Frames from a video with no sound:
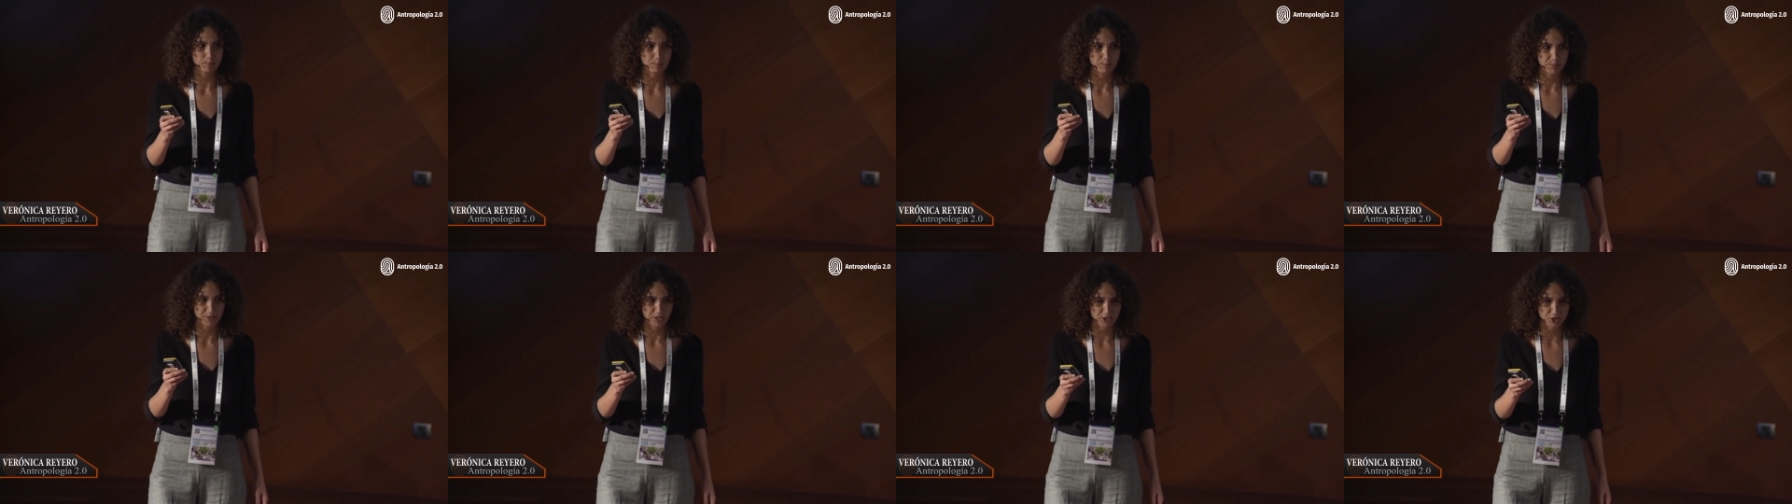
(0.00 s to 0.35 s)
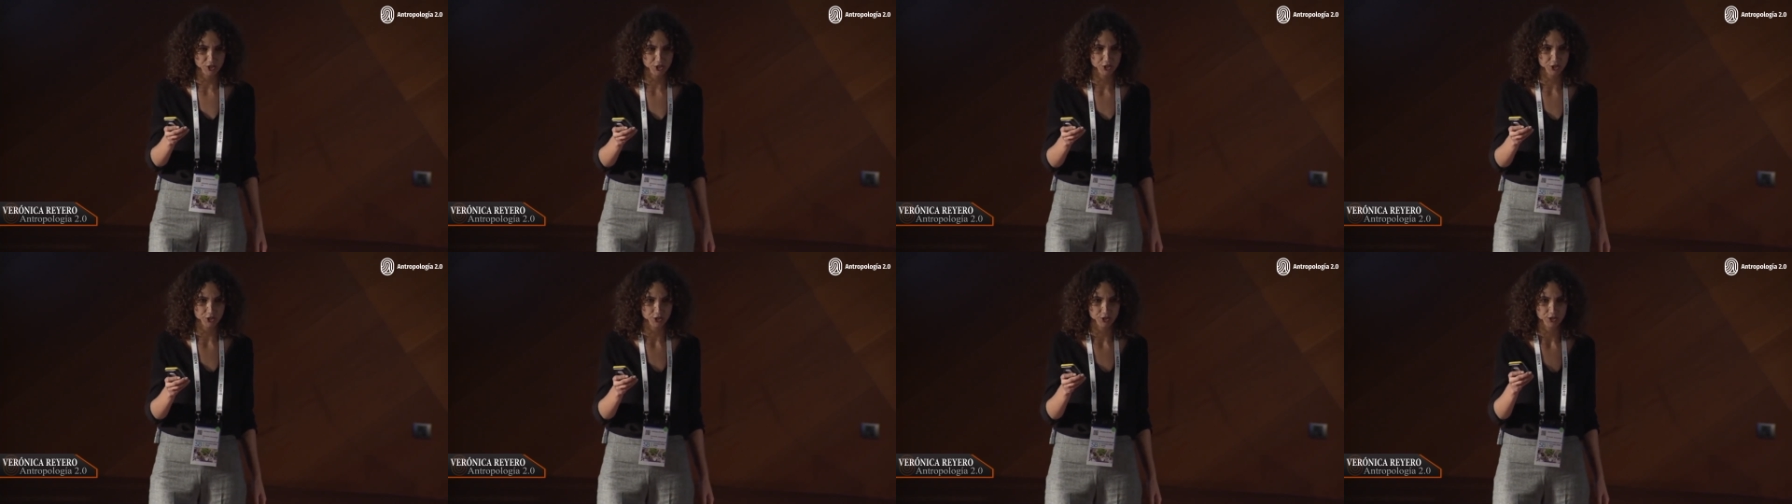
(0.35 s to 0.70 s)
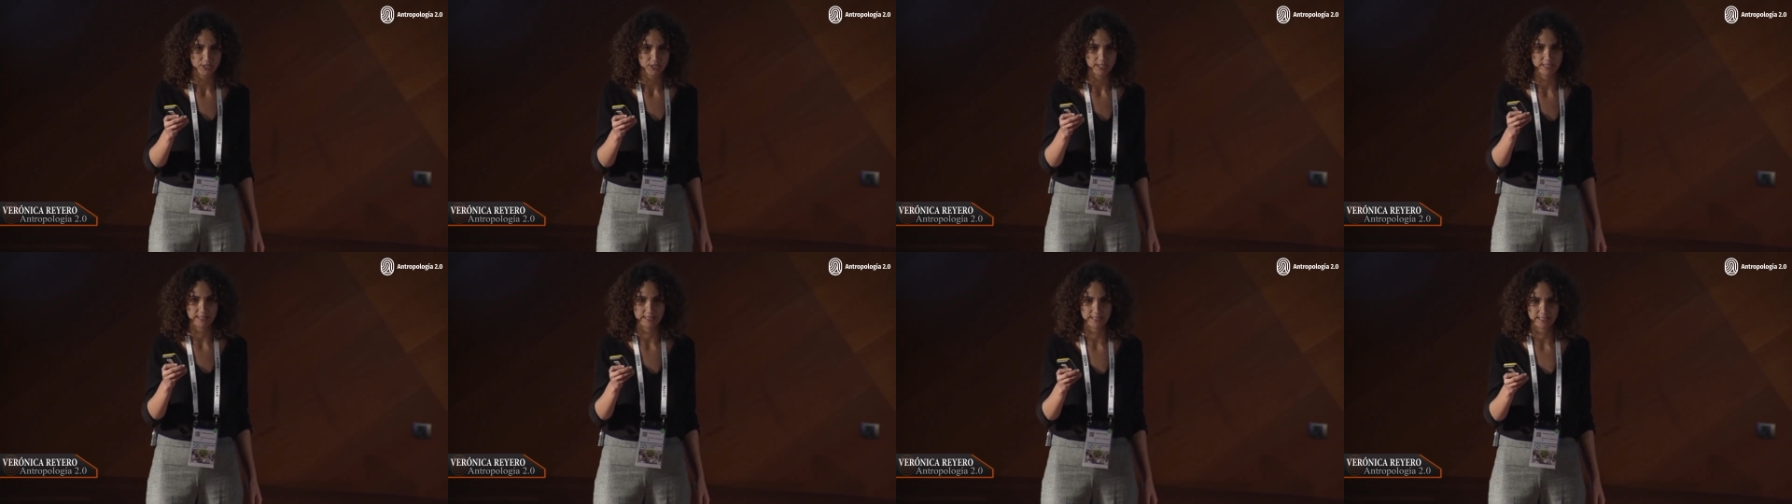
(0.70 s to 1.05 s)
picture
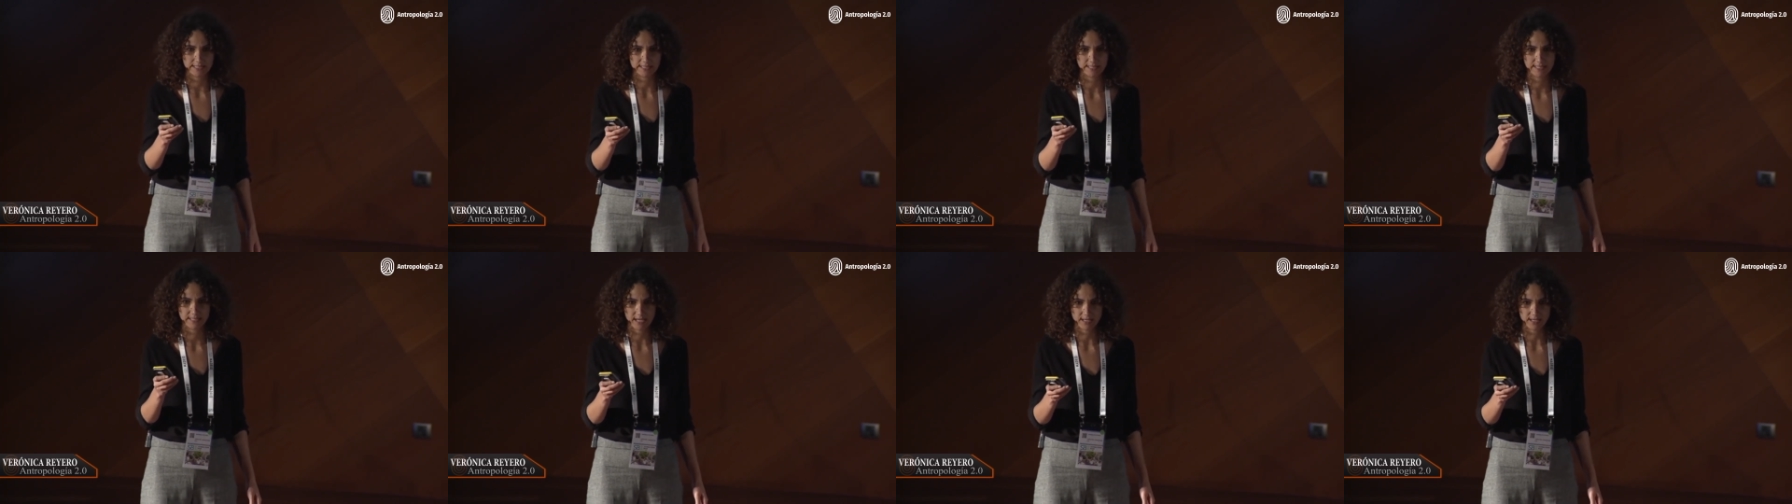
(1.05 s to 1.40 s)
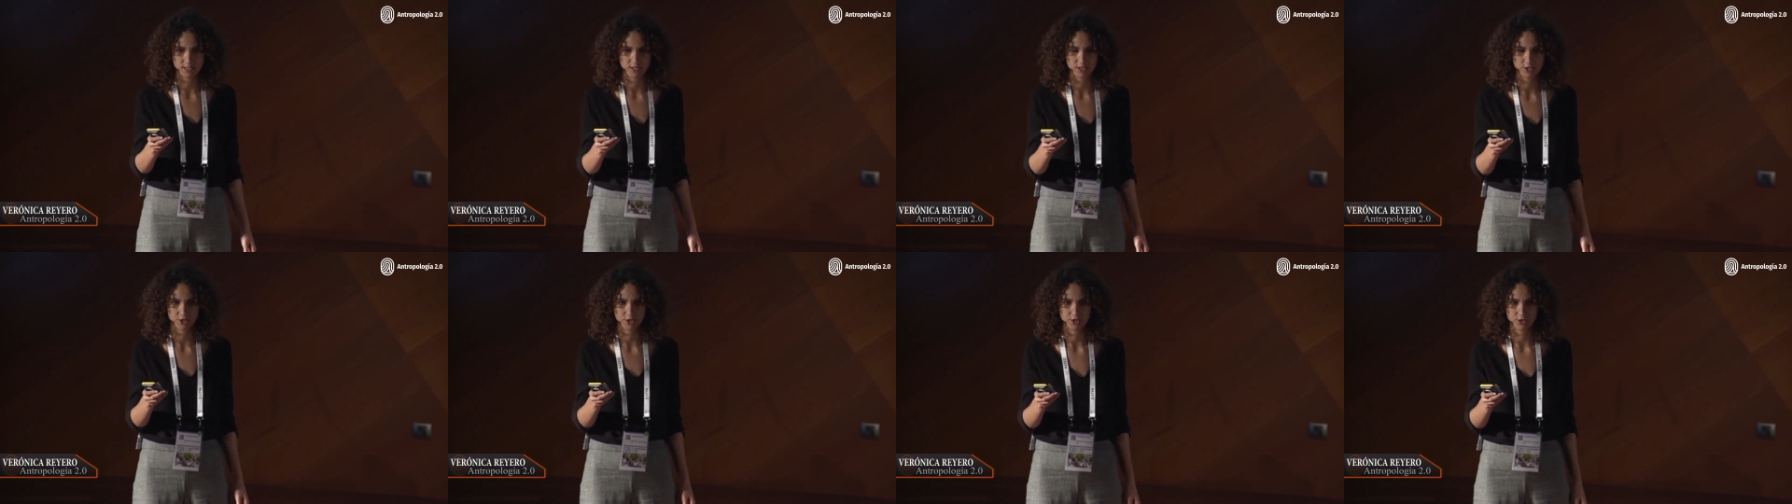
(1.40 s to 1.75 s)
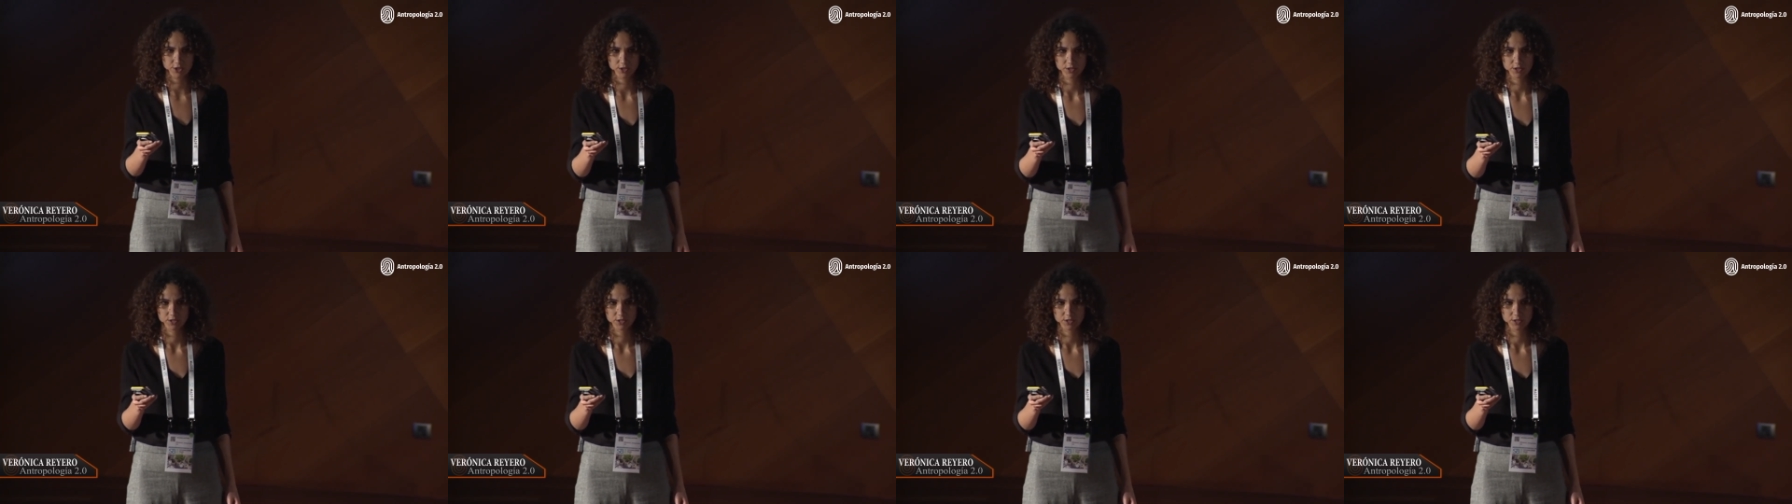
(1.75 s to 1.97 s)
in the center